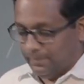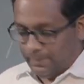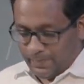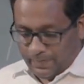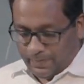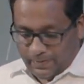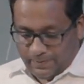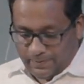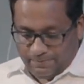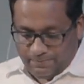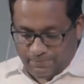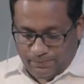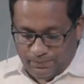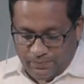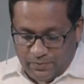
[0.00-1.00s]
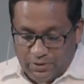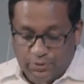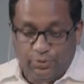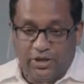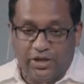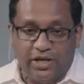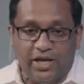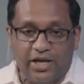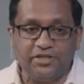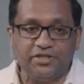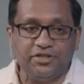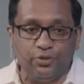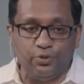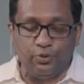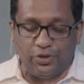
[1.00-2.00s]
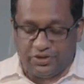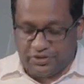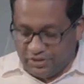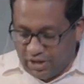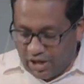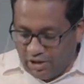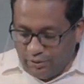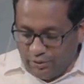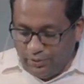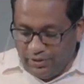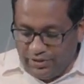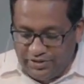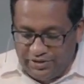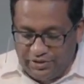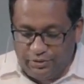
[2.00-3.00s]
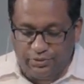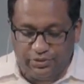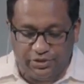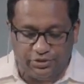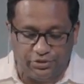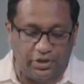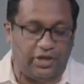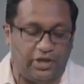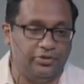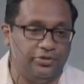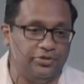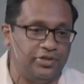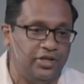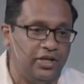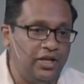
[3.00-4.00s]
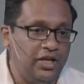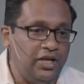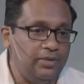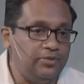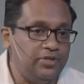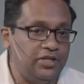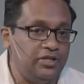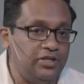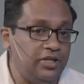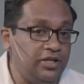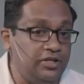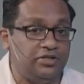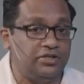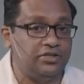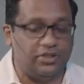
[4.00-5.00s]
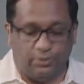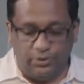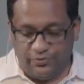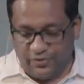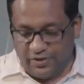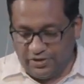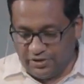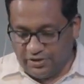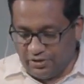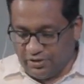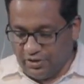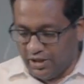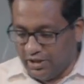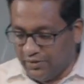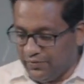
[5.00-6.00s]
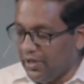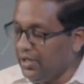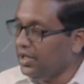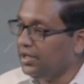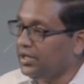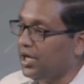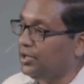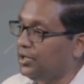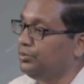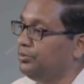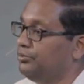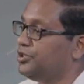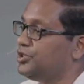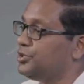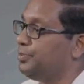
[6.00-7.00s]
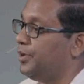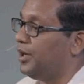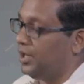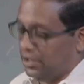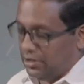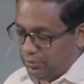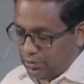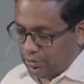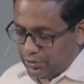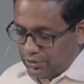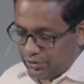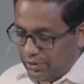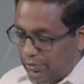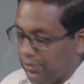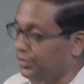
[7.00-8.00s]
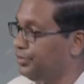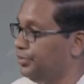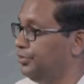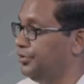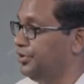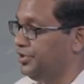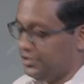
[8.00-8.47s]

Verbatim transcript: So we got to ask the question how do we deal with the trials and temptations that we face in our life, and how do we respond when we're going through these trials?